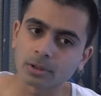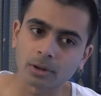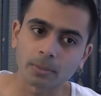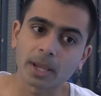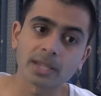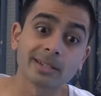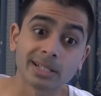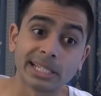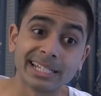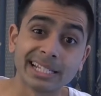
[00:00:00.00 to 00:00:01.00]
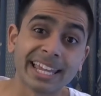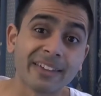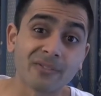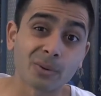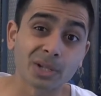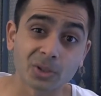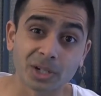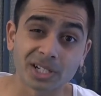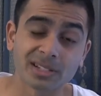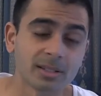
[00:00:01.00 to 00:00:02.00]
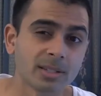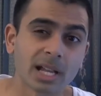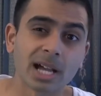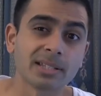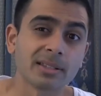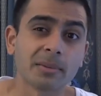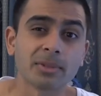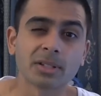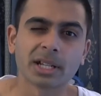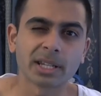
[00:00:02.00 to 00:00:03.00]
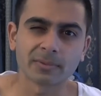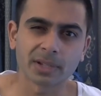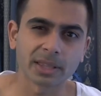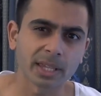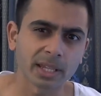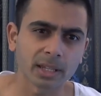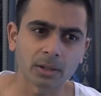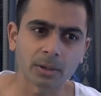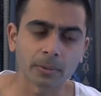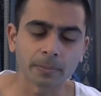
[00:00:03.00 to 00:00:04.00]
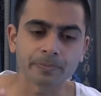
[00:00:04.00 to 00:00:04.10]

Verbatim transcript: you know, basically nearly everyone's questions, answered them, so I didn't really think, you know,